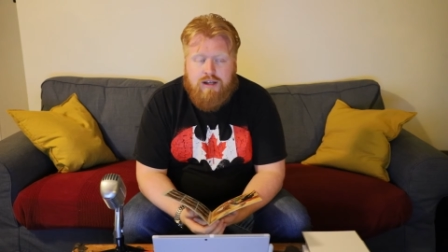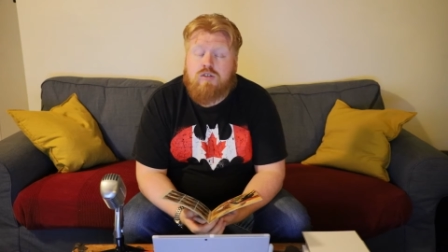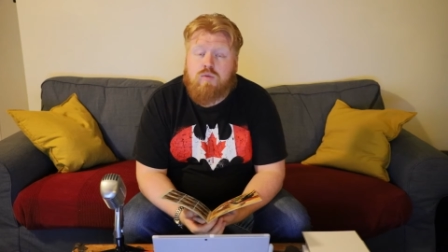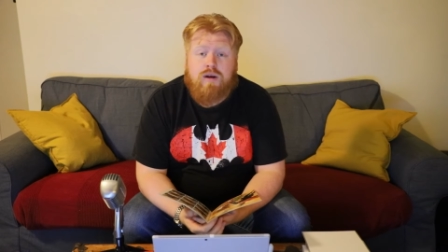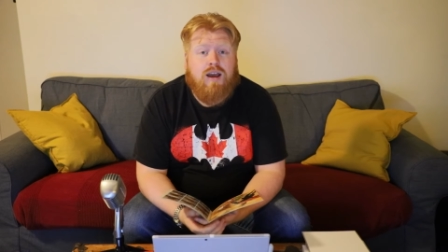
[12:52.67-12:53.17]
and I
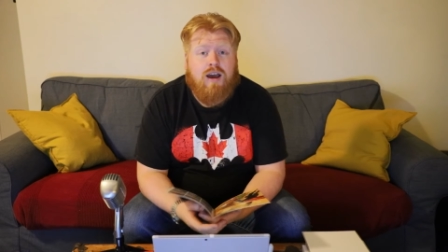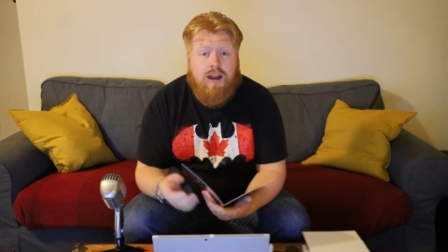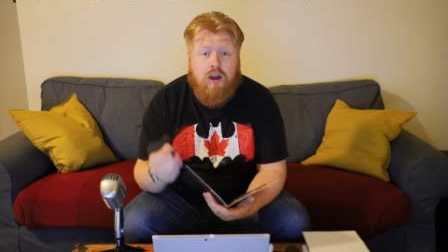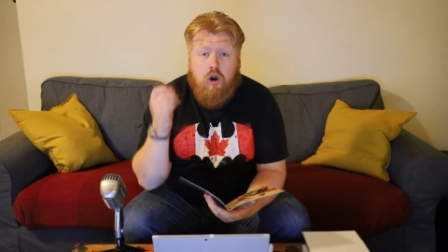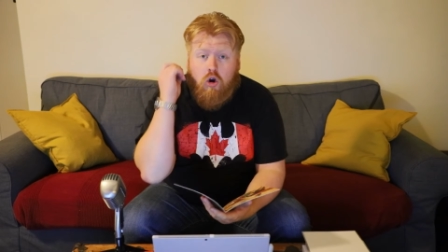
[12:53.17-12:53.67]
swear to
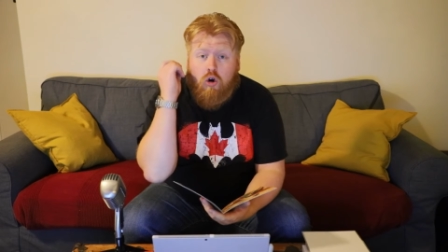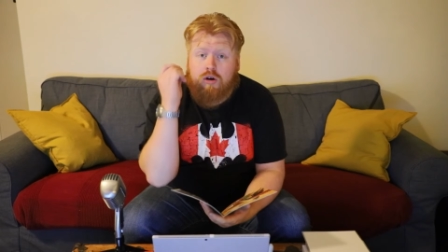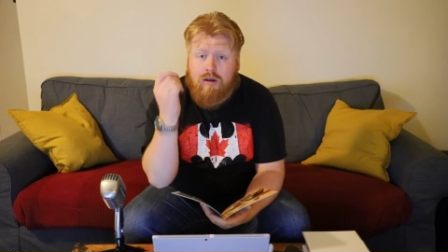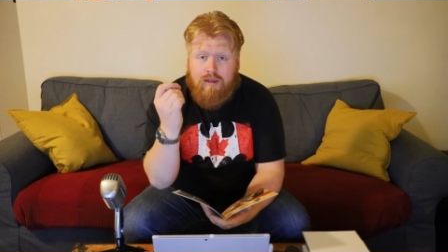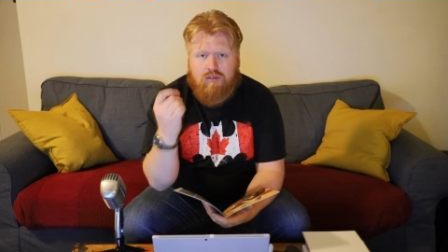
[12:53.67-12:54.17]
God, I
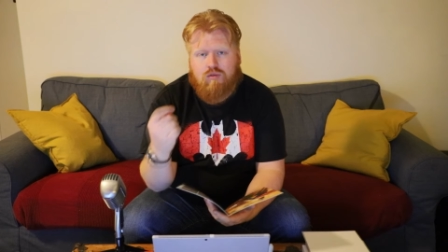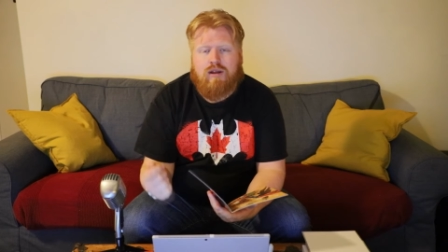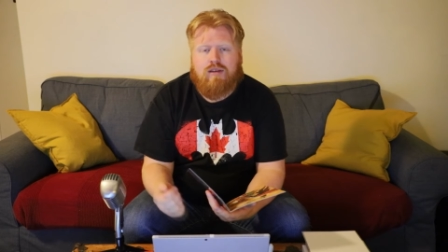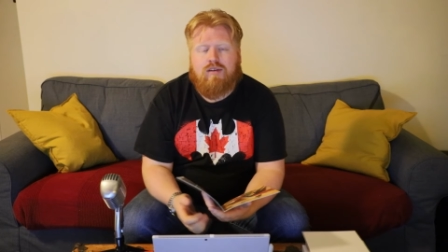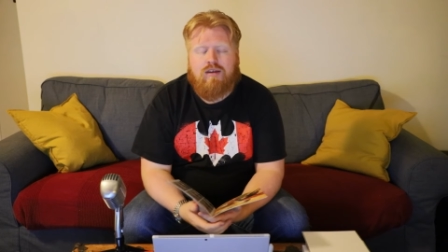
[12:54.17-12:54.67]
heard this
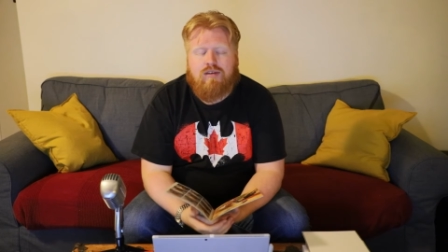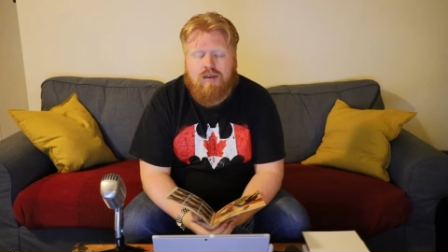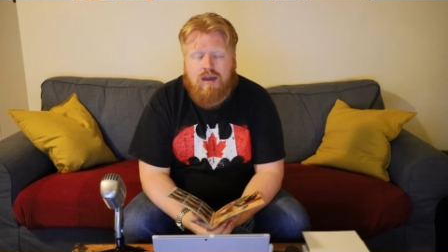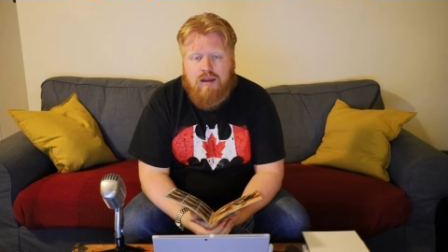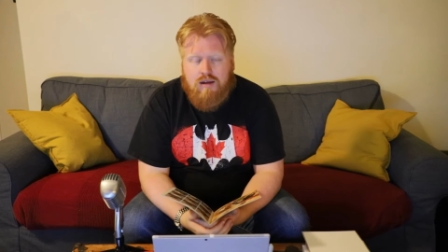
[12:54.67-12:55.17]
when he
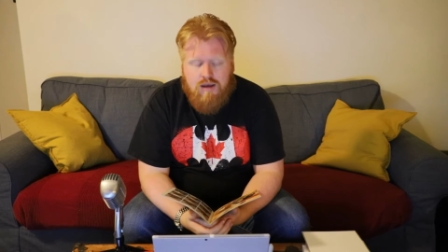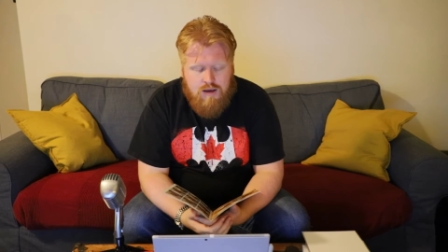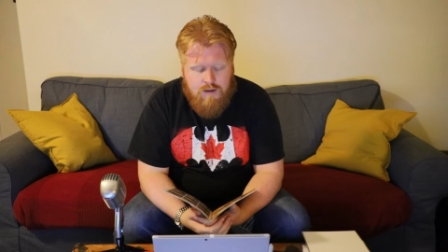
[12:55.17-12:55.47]
said it